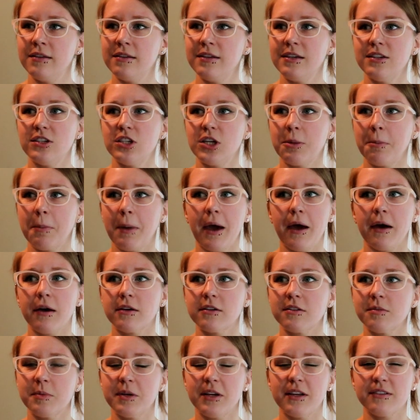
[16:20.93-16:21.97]
TJ
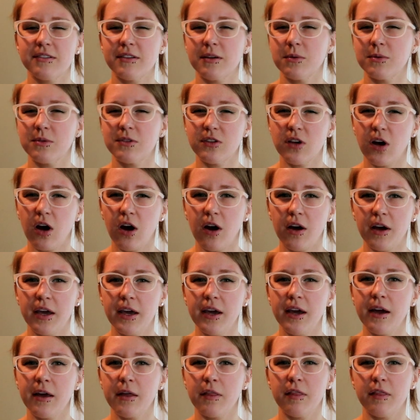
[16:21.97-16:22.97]
Maxx, but as I was talking,